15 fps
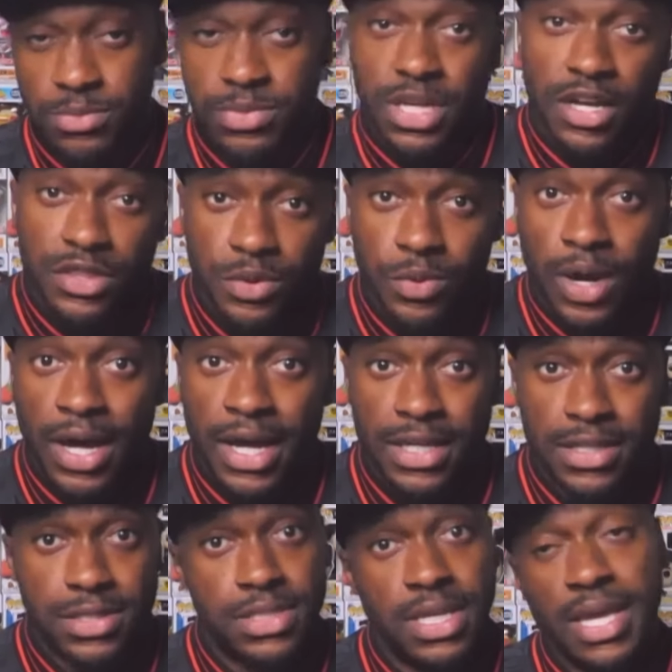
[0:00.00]

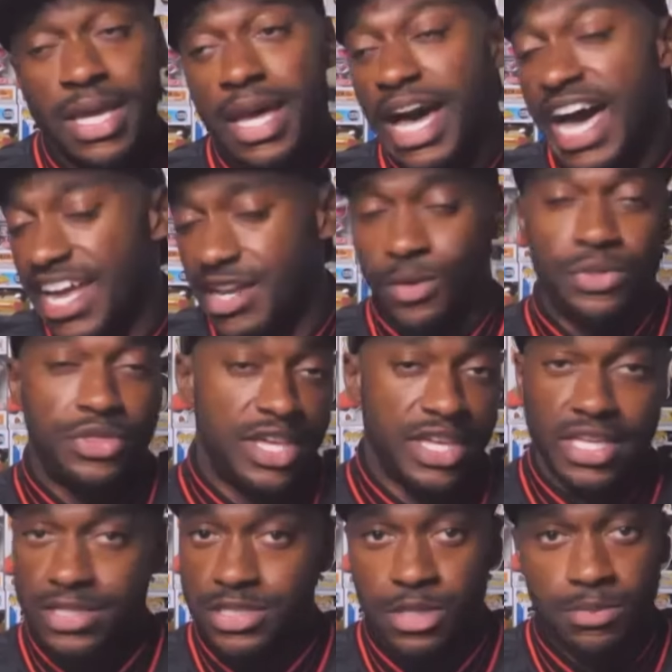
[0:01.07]
Otherwise, I don't think
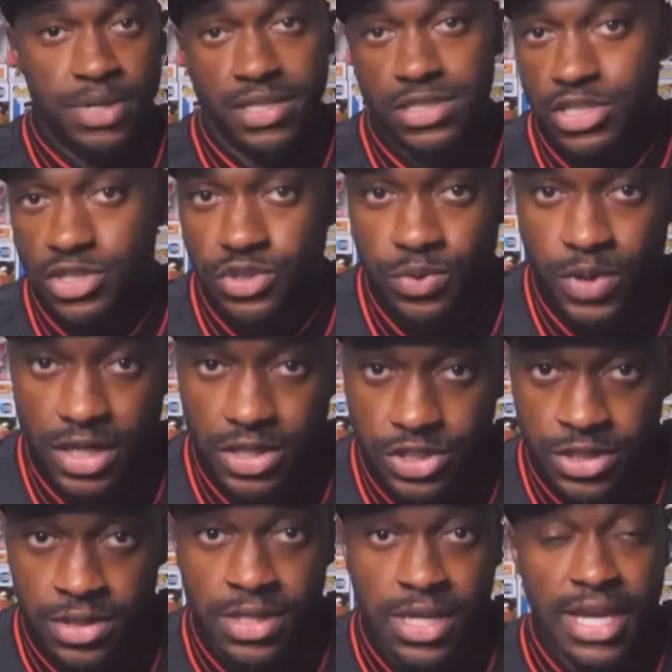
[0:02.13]
it's the best situation.